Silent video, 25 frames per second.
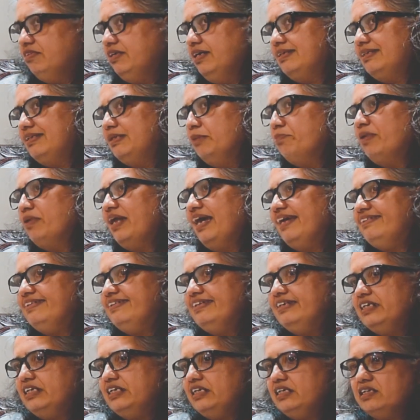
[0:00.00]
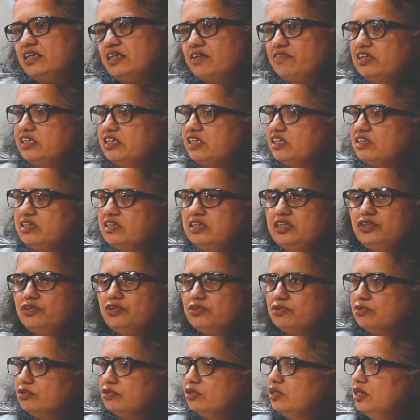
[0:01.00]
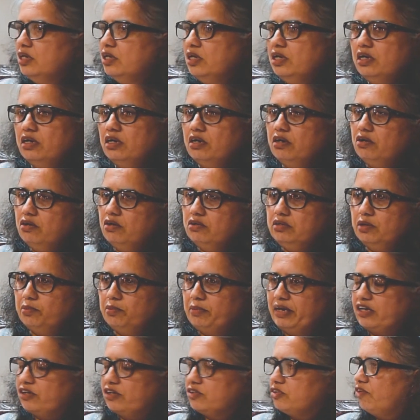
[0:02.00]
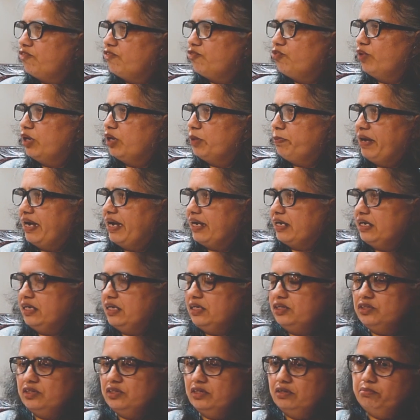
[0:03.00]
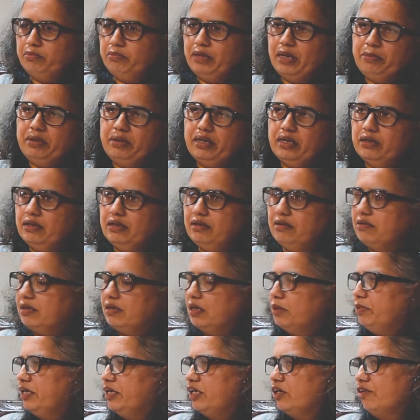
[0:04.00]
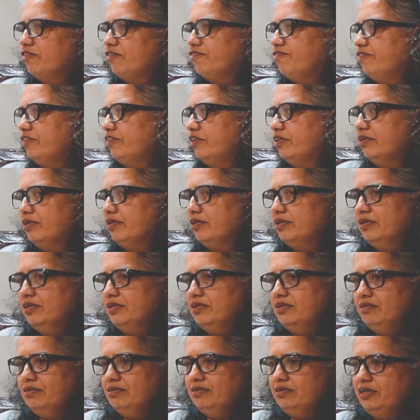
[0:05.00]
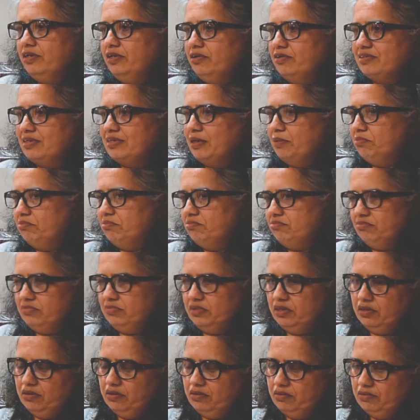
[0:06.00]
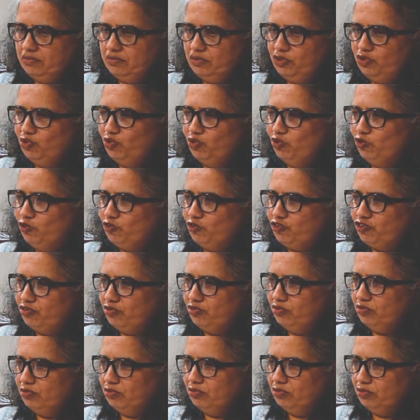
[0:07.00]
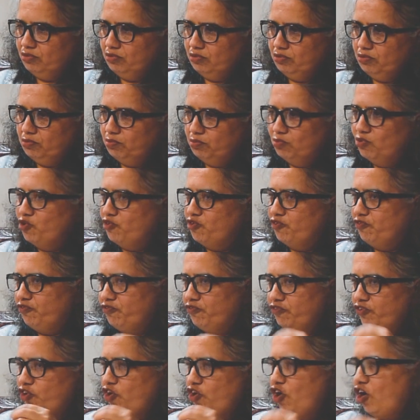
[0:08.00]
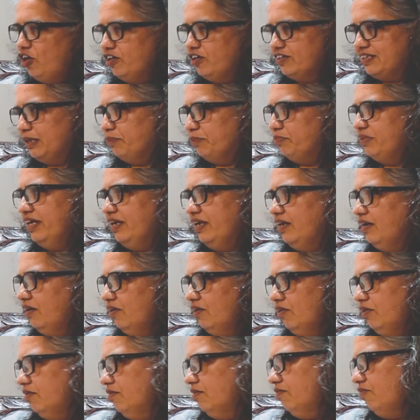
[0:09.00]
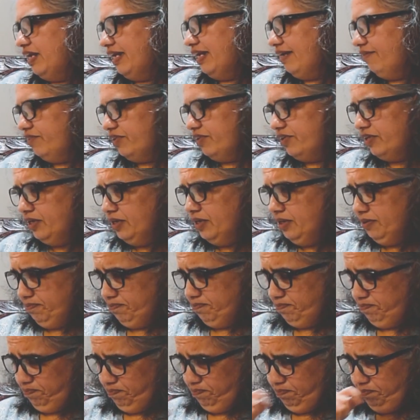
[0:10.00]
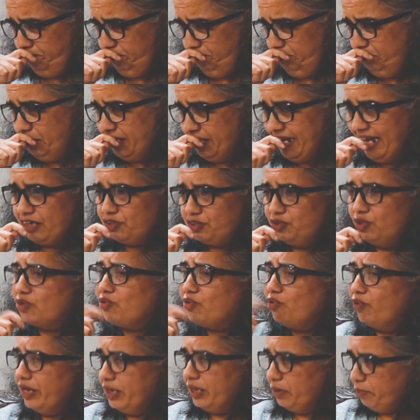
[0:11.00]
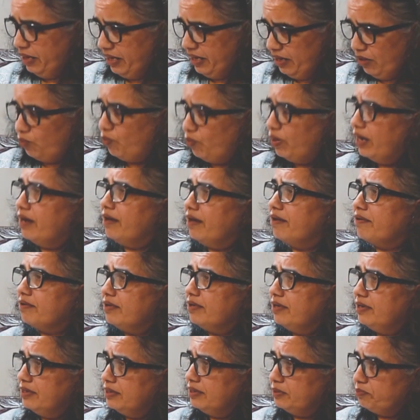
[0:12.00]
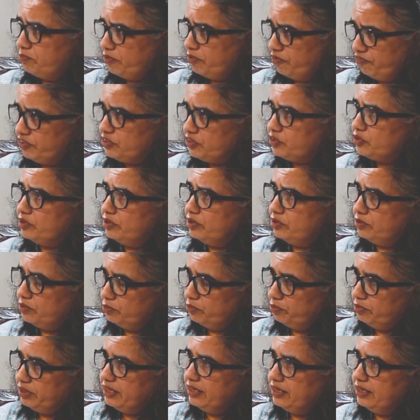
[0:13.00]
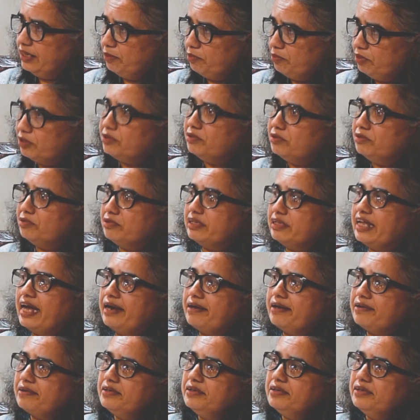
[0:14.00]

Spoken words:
a simple ICT teacher will just teach you the Microsoft Word package and maybe a little bit of some tools to move, draw something or whatever. But actual coding may require a professional to be able to do that.